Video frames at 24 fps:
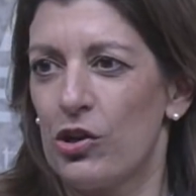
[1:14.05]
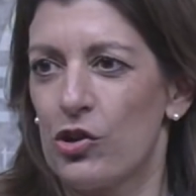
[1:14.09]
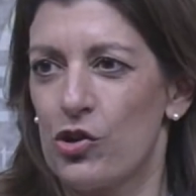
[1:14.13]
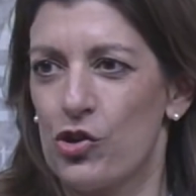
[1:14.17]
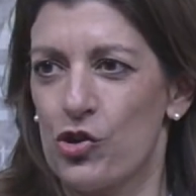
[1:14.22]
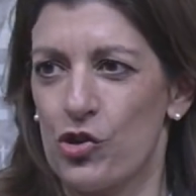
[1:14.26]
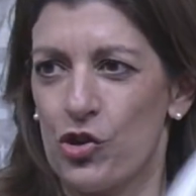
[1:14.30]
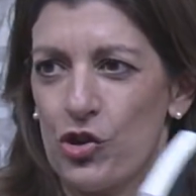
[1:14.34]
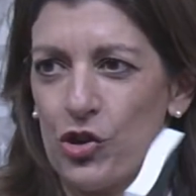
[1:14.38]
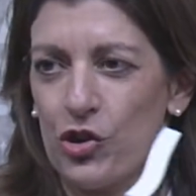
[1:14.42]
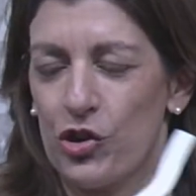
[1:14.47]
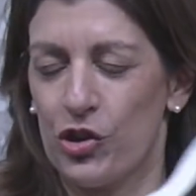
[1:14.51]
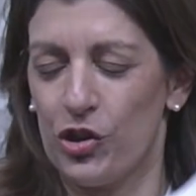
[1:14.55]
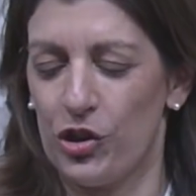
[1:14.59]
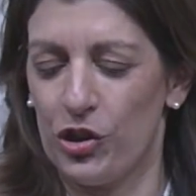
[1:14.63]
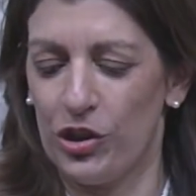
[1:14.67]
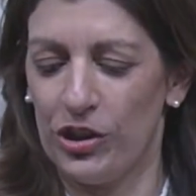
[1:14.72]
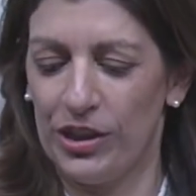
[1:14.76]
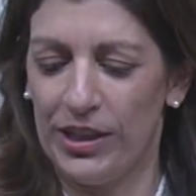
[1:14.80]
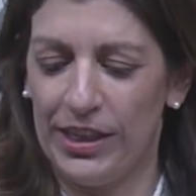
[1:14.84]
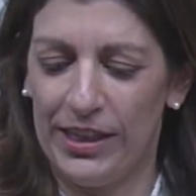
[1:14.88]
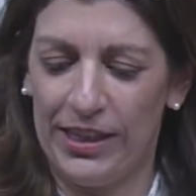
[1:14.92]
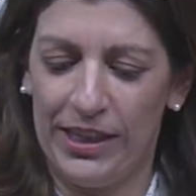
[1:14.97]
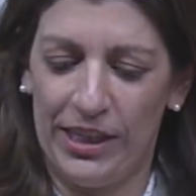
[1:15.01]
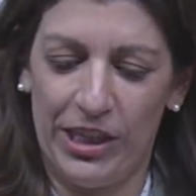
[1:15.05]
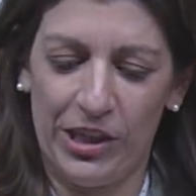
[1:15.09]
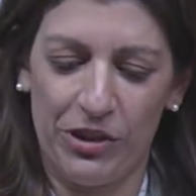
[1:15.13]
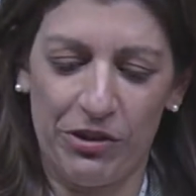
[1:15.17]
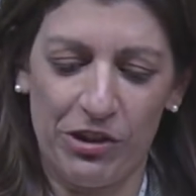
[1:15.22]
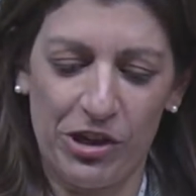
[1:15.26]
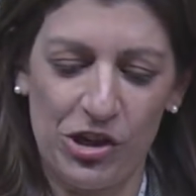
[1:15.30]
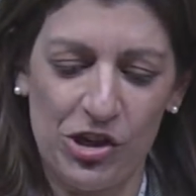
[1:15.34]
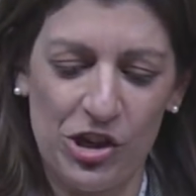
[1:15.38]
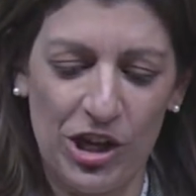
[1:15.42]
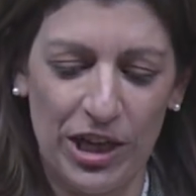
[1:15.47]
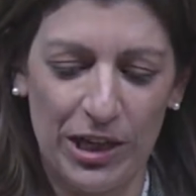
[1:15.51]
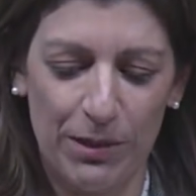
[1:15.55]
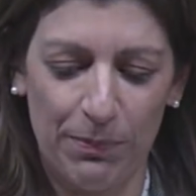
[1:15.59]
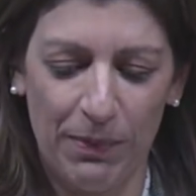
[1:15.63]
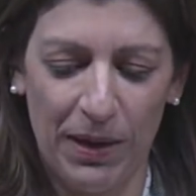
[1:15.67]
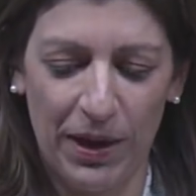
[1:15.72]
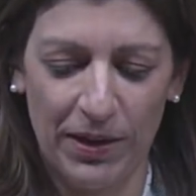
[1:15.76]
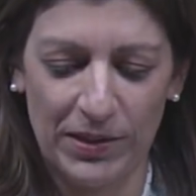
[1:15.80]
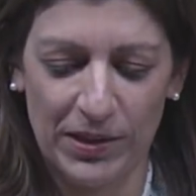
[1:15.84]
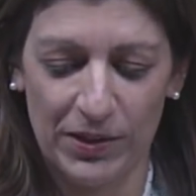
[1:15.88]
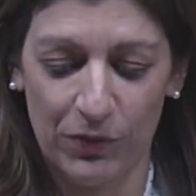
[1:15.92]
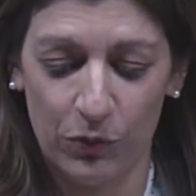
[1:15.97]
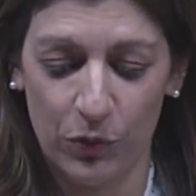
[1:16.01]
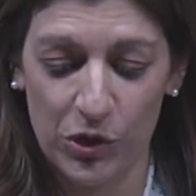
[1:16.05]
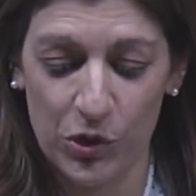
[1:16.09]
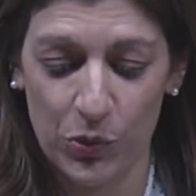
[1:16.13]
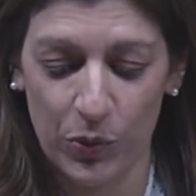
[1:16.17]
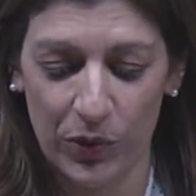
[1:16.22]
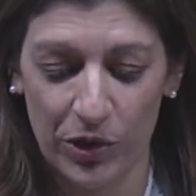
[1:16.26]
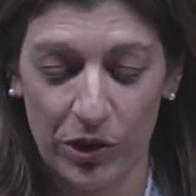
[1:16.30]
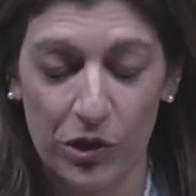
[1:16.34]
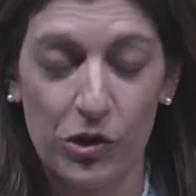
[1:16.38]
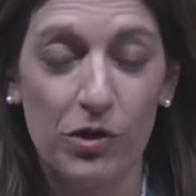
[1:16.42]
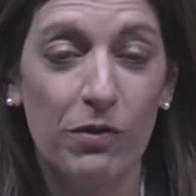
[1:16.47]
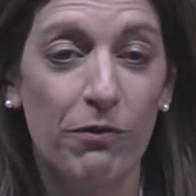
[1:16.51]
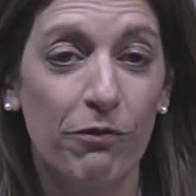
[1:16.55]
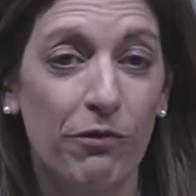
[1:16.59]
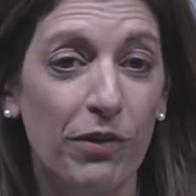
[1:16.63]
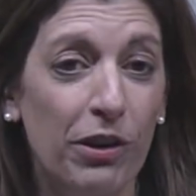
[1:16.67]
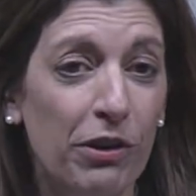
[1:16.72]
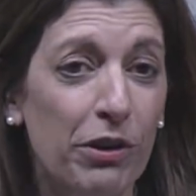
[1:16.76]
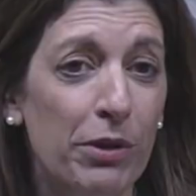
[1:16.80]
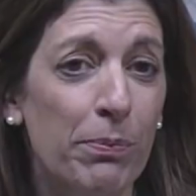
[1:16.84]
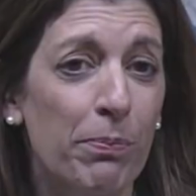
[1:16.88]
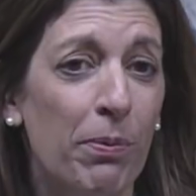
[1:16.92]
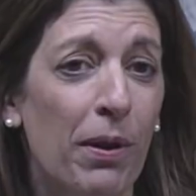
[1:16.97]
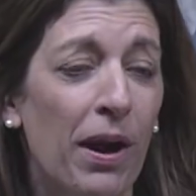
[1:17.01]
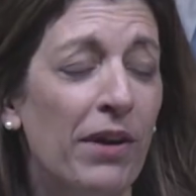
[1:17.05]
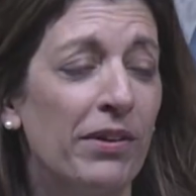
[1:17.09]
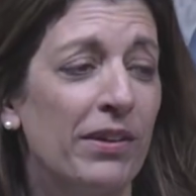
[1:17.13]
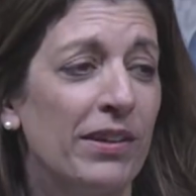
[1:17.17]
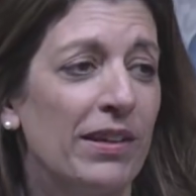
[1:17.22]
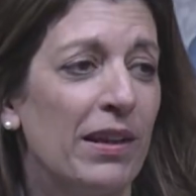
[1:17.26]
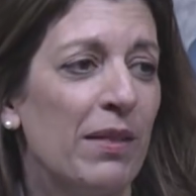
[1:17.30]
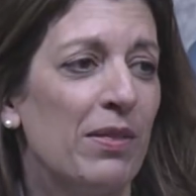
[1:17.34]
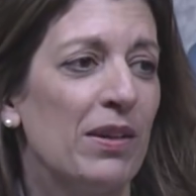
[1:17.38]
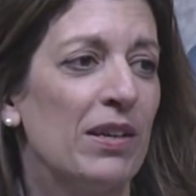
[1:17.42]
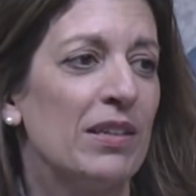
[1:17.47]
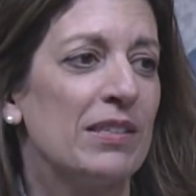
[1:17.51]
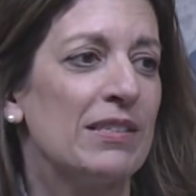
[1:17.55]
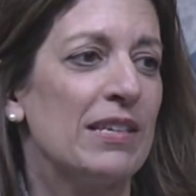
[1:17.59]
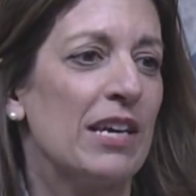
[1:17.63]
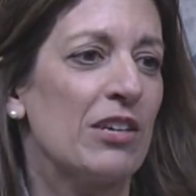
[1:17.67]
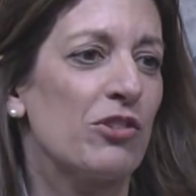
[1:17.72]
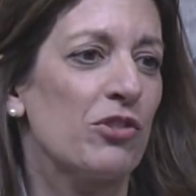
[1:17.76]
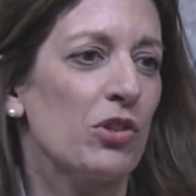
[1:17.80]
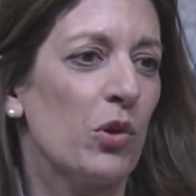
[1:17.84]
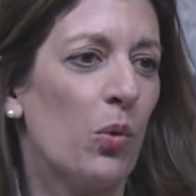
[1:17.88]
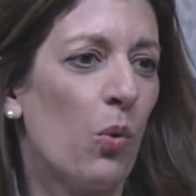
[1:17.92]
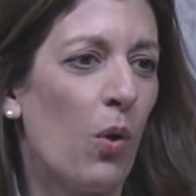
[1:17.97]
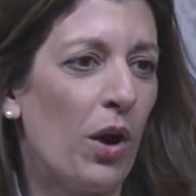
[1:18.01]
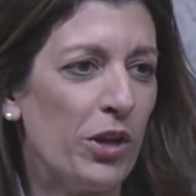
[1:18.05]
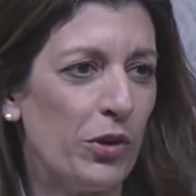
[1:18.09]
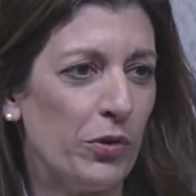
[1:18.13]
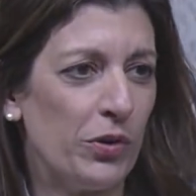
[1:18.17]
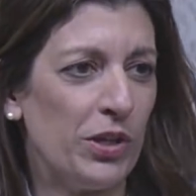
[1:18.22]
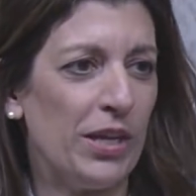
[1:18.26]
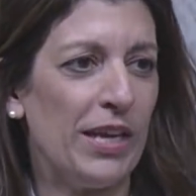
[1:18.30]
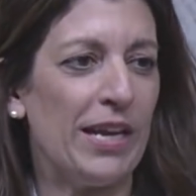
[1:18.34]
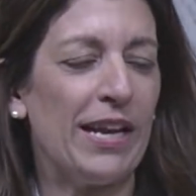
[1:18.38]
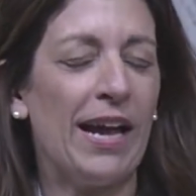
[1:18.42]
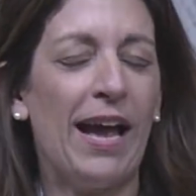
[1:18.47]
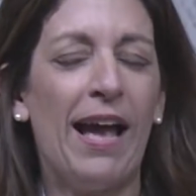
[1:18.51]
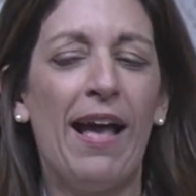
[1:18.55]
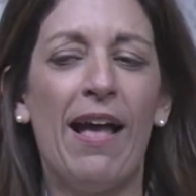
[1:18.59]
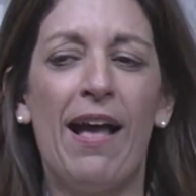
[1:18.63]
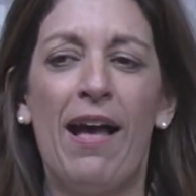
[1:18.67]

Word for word: journal here at Chatham House, of which we're very proud and I think it's actually quite unique.